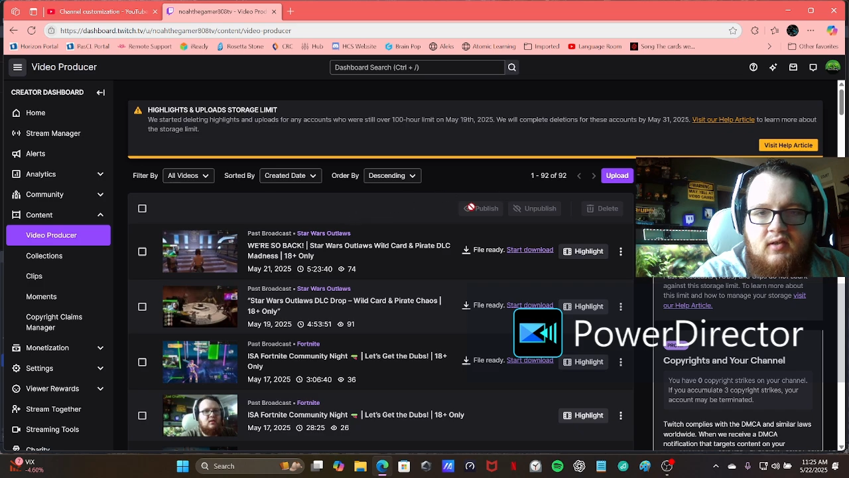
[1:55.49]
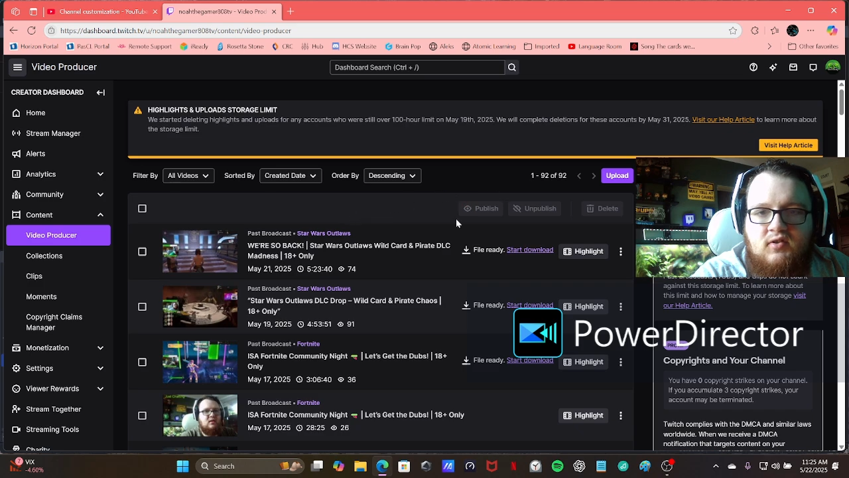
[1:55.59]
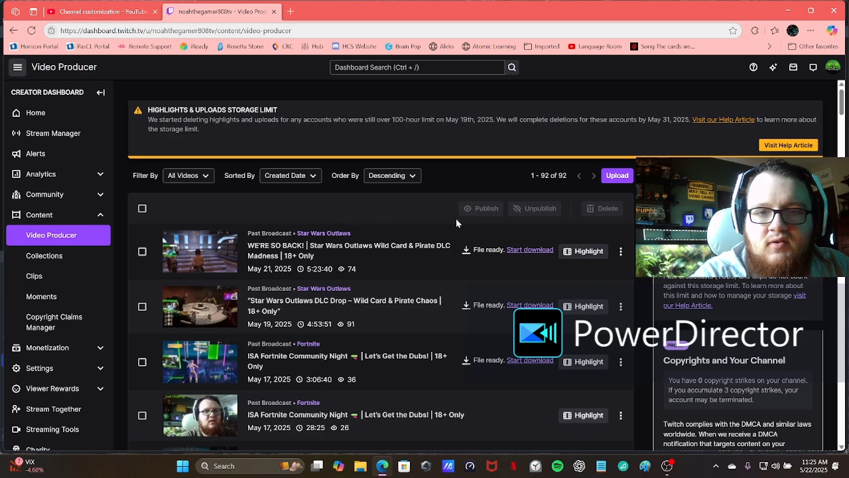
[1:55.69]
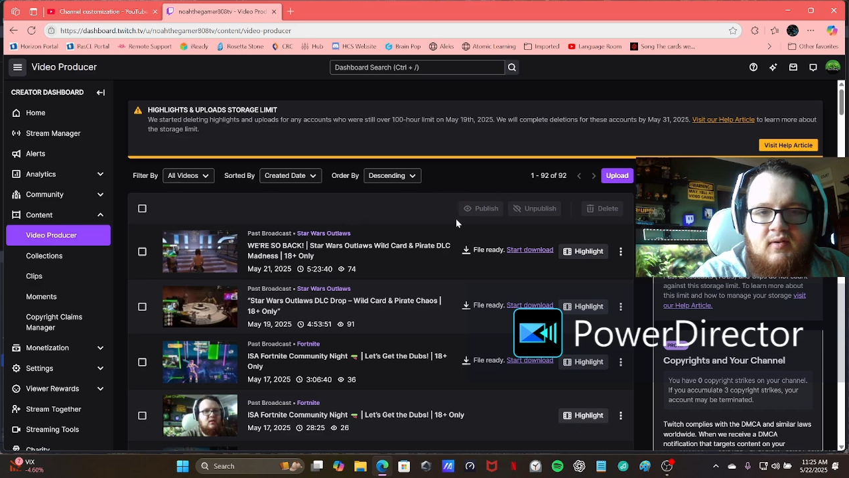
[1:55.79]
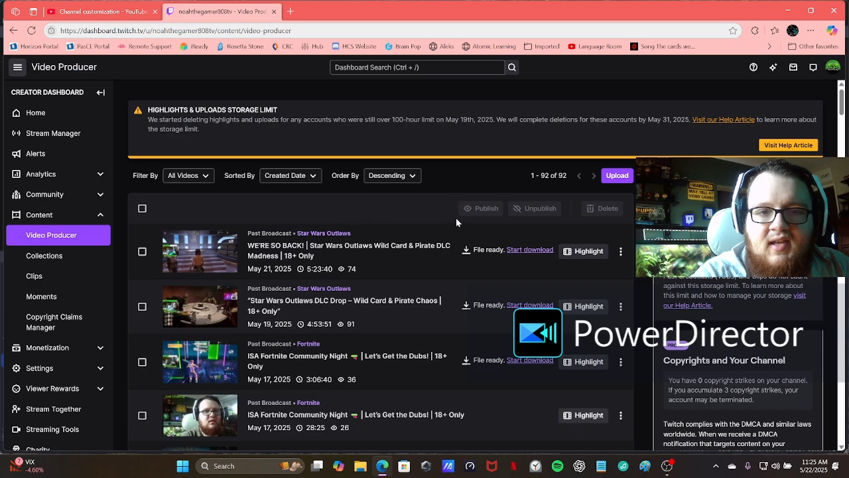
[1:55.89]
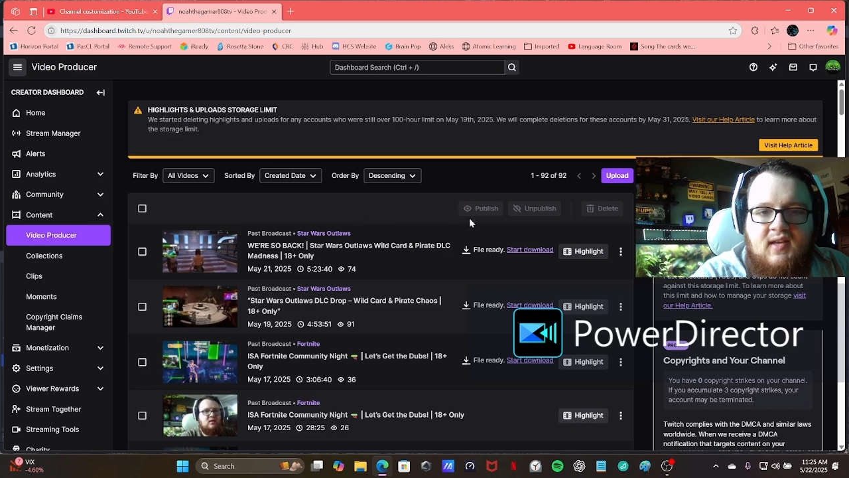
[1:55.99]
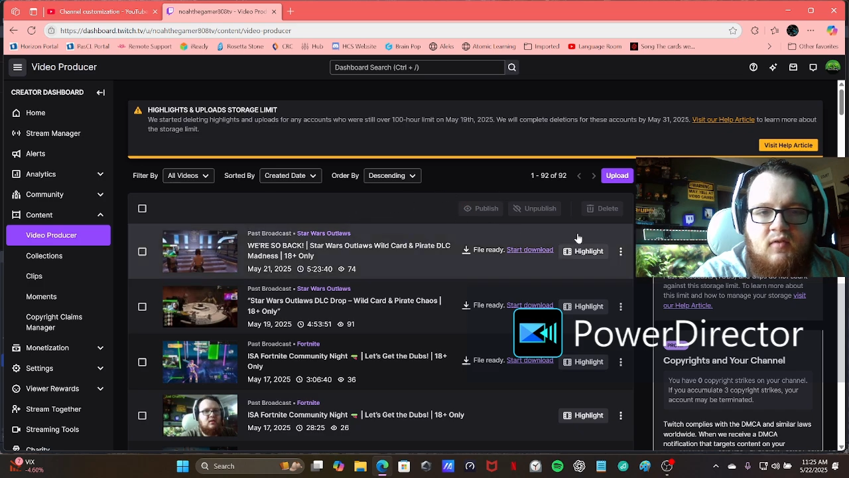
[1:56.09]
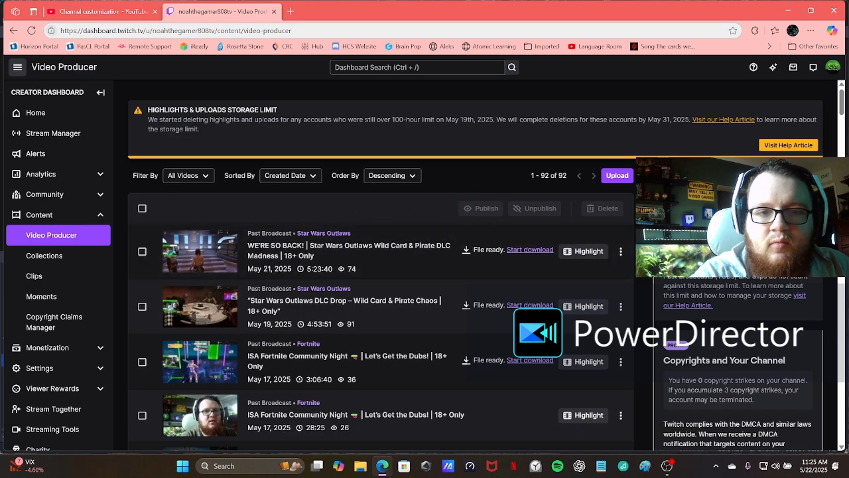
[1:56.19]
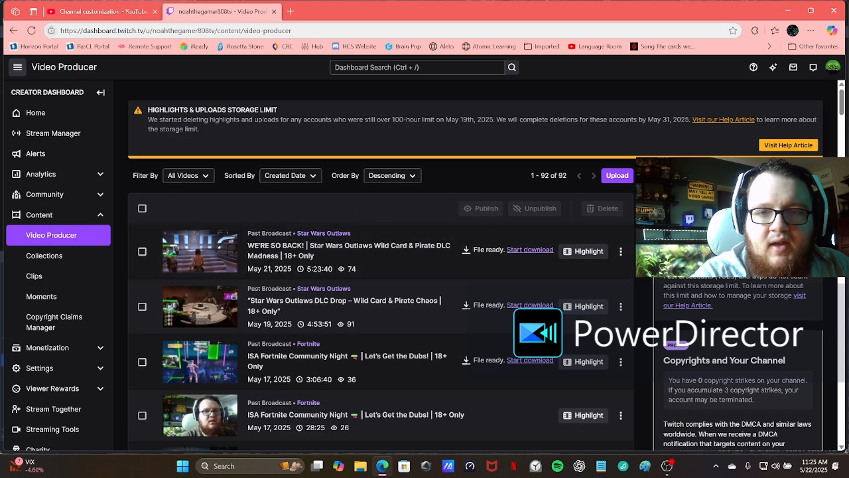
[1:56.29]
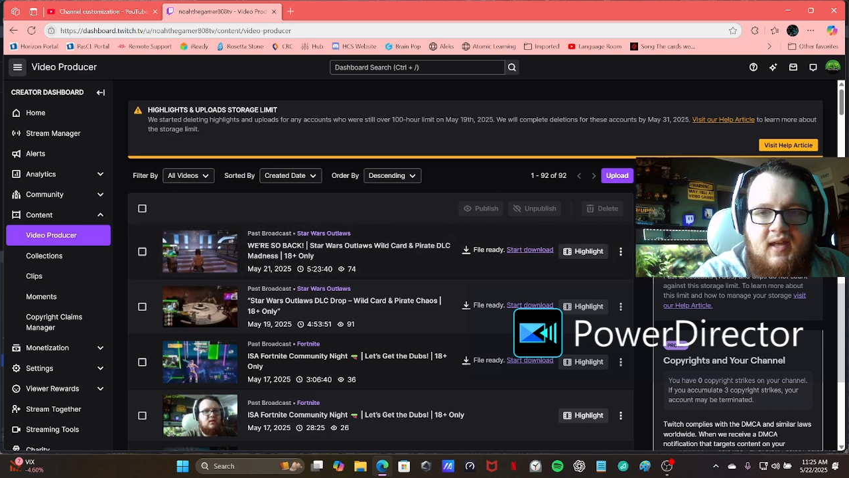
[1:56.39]
could do it
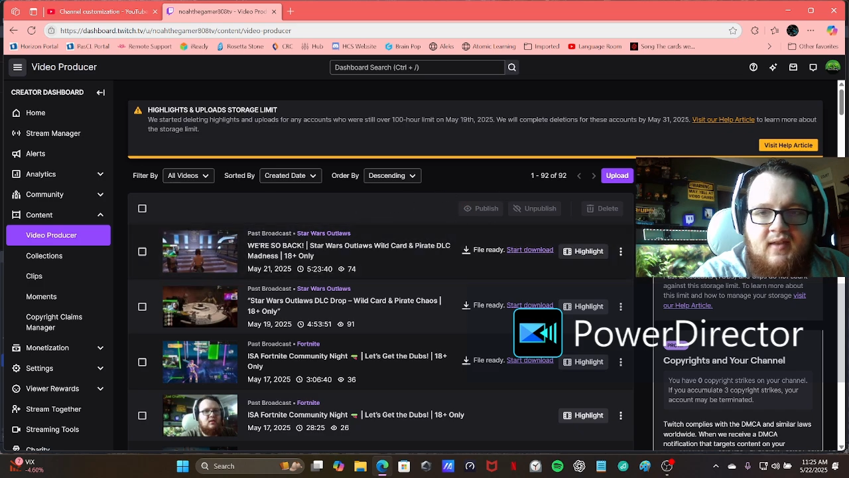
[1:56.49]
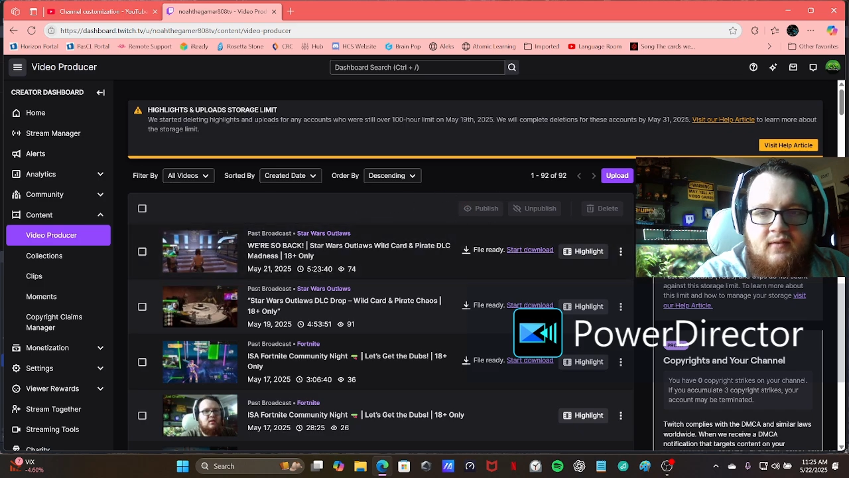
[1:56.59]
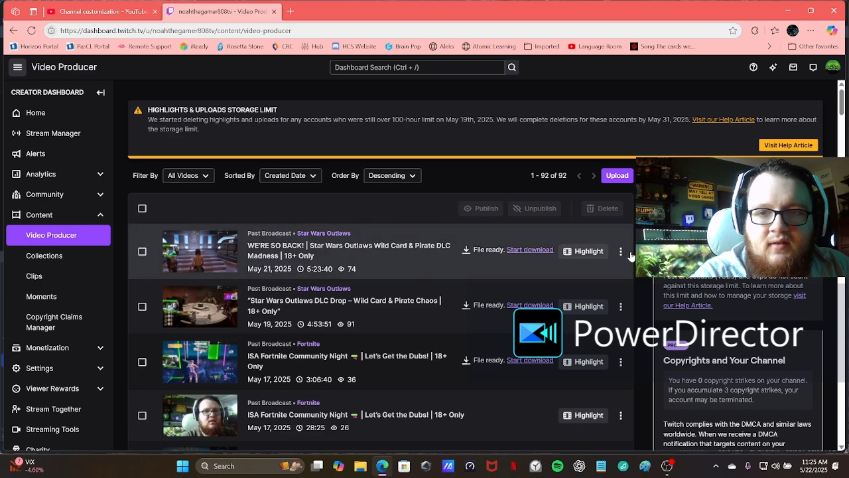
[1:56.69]
either way